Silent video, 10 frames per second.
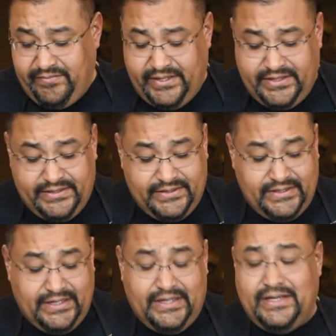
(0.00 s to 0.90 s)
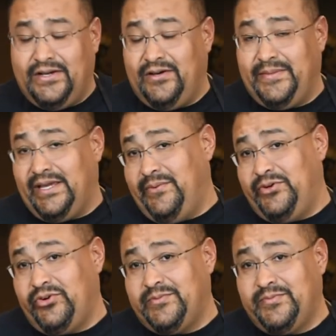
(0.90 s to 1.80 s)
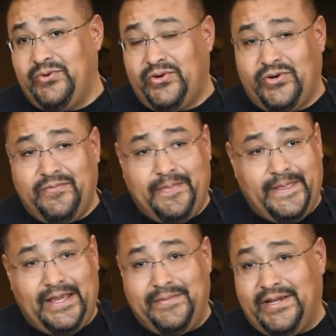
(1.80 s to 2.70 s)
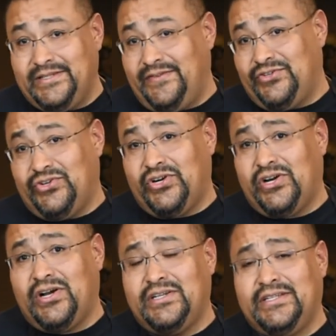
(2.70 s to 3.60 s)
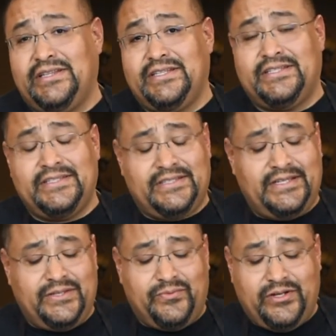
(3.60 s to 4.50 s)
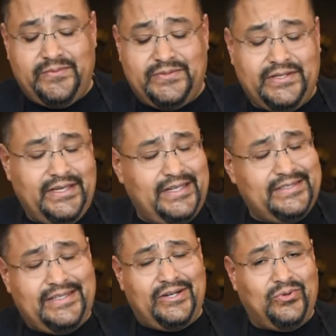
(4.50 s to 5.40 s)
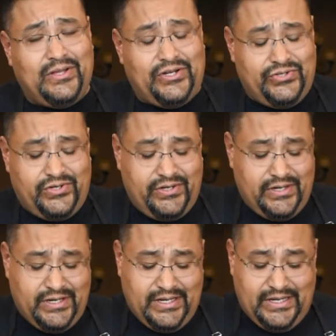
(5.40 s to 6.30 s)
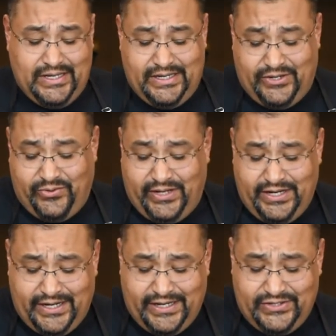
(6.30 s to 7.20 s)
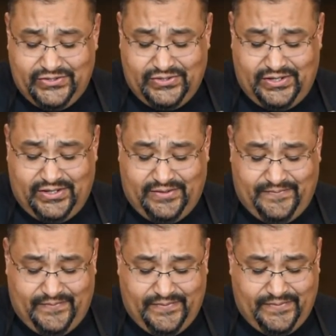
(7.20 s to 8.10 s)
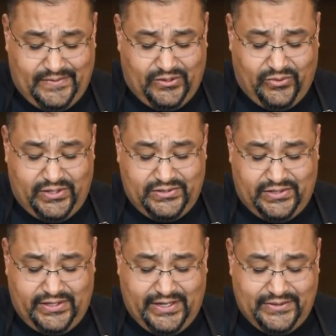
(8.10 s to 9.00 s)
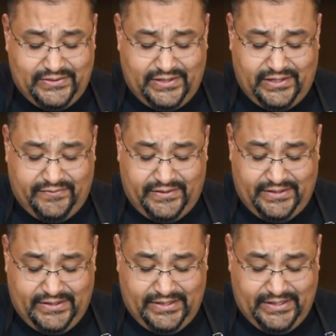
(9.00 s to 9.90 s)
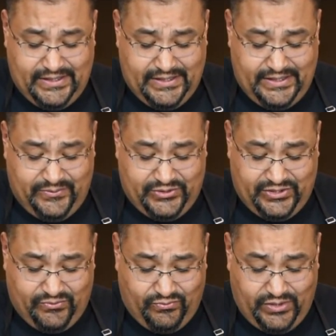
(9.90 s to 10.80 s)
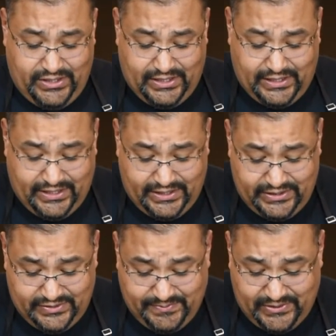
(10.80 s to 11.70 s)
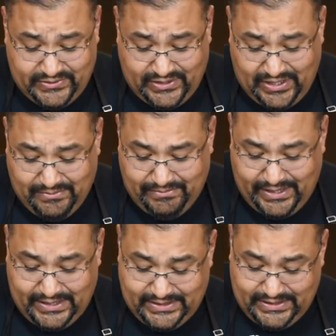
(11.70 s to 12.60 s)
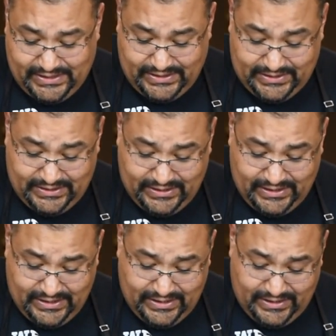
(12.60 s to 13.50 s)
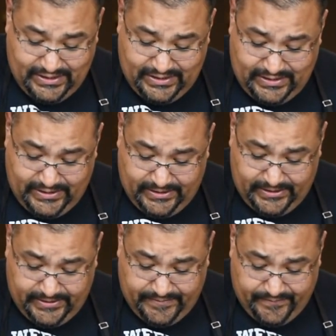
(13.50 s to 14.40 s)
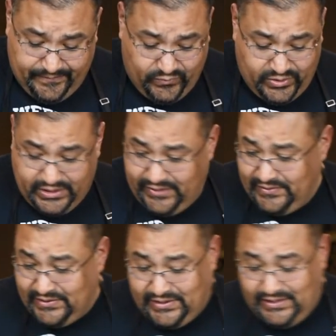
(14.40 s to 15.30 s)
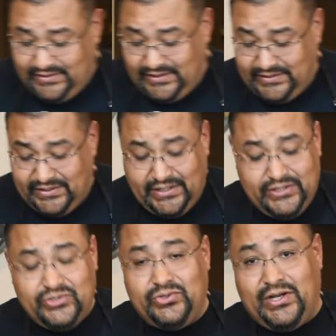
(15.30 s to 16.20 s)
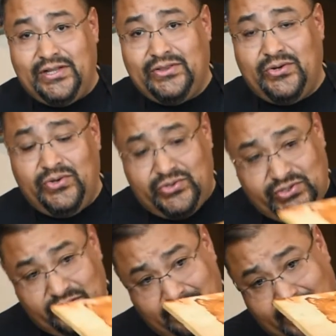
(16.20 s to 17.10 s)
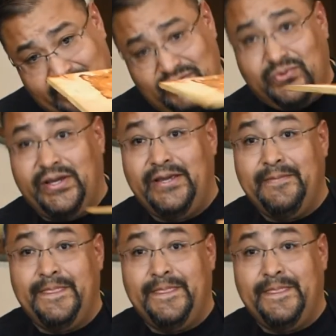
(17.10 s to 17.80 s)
minutes on my Gateway drum smoker. And because of the sugar content that's inside the rubs, it's whole lot of sugar, it created a nice uh, crust on the outside of it, which I really like. And it smells amazing, guys. Um, we're going to give this a taste test. Do not throw your cedar planks away.